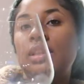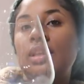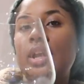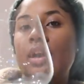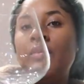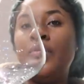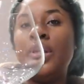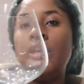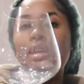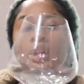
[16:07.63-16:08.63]
Look how
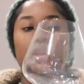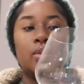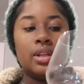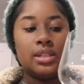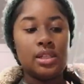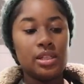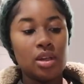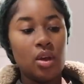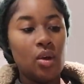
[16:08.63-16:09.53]
freaking cute this is.